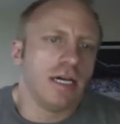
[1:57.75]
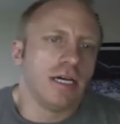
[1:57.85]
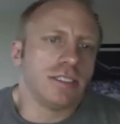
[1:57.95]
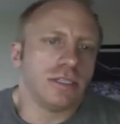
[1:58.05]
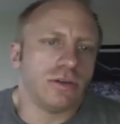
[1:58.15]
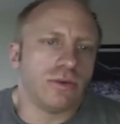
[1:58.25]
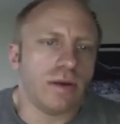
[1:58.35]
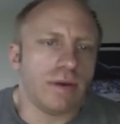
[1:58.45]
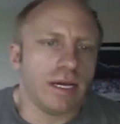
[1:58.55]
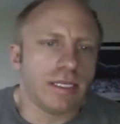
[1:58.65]
So right
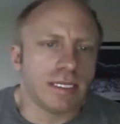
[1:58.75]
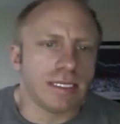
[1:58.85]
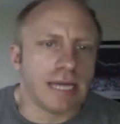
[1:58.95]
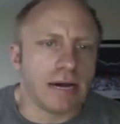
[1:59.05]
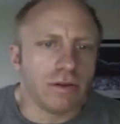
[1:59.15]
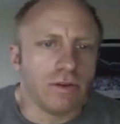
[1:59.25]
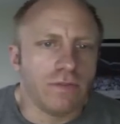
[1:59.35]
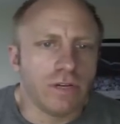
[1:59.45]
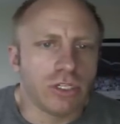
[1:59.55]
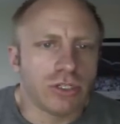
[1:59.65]
away it says download
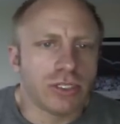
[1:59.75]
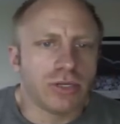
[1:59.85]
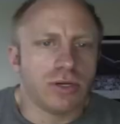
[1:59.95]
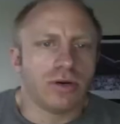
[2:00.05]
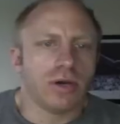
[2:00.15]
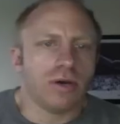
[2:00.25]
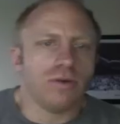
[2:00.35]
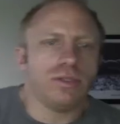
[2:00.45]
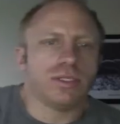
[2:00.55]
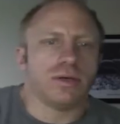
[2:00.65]
Visual Studio
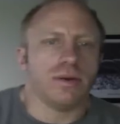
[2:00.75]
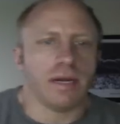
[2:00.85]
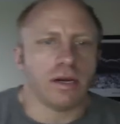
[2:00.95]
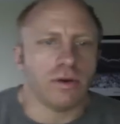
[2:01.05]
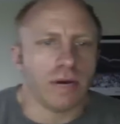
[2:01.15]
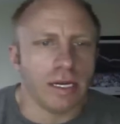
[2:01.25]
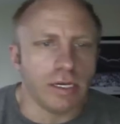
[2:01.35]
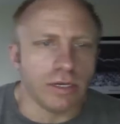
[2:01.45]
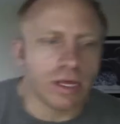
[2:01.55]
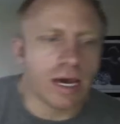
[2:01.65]
Code, so I'm going to go ahead and
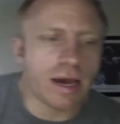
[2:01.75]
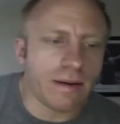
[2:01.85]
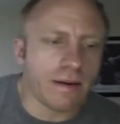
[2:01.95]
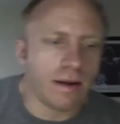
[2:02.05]
do that.